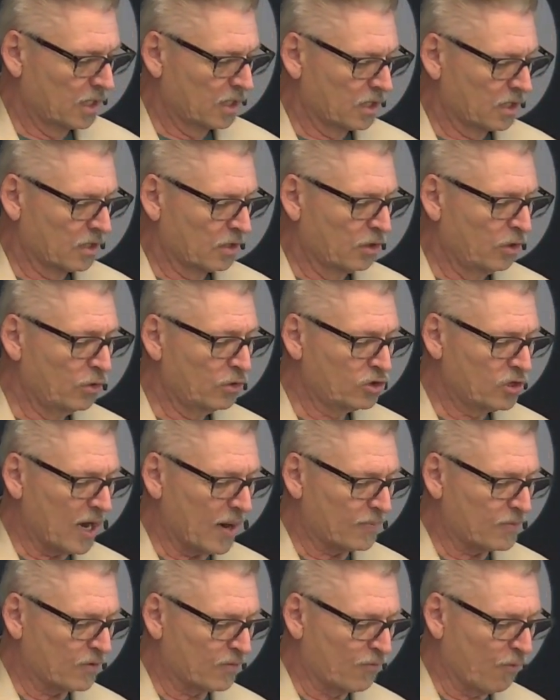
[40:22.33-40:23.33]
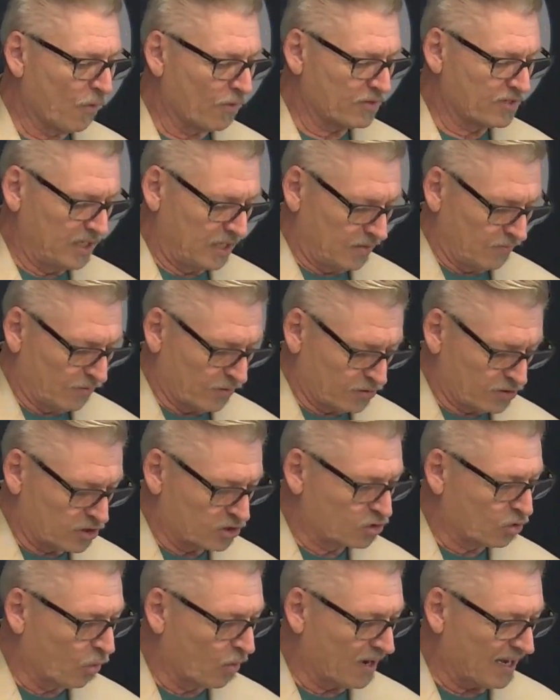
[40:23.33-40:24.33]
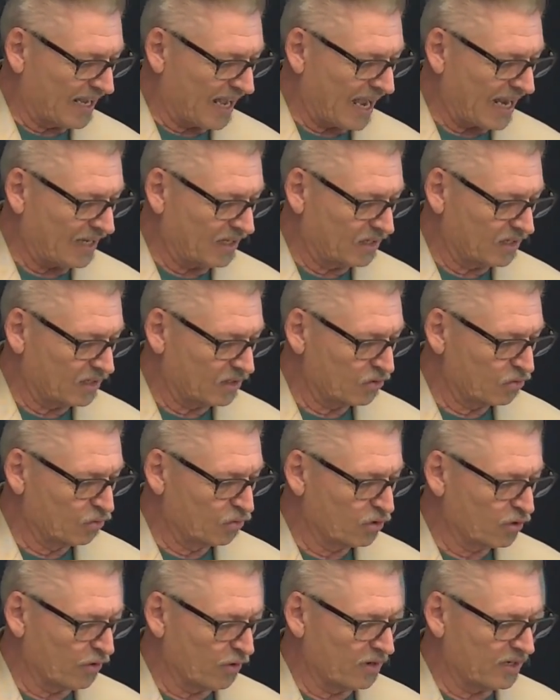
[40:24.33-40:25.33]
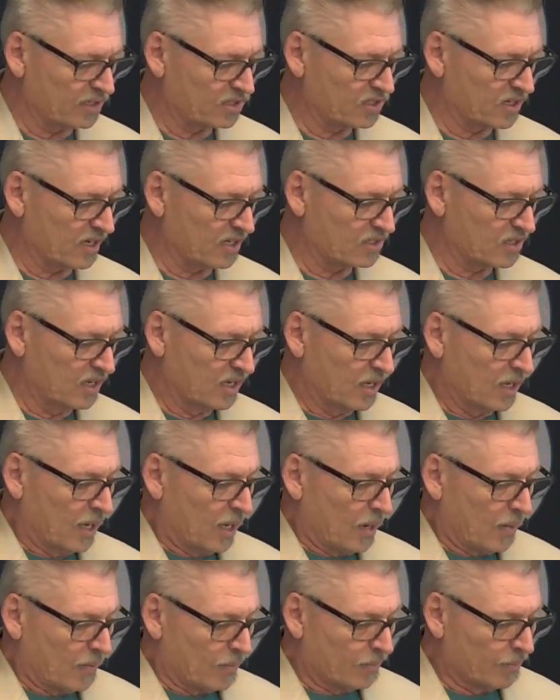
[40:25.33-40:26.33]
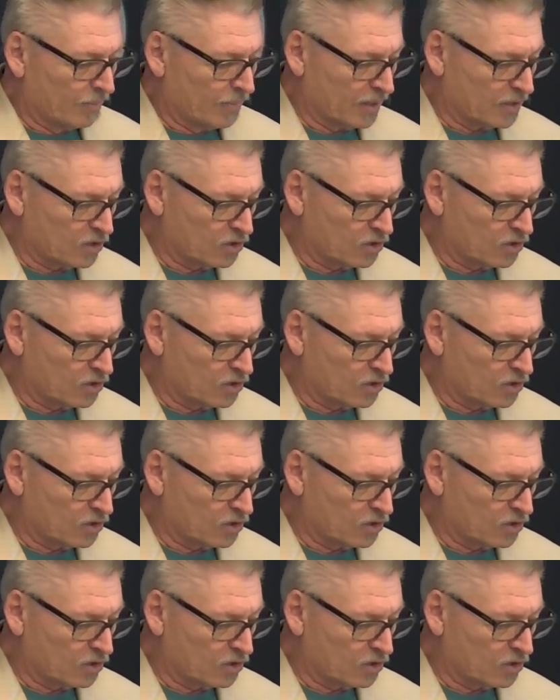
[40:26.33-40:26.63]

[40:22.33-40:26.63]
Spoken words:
Luke chapter 14, verses 28 through 30 says, but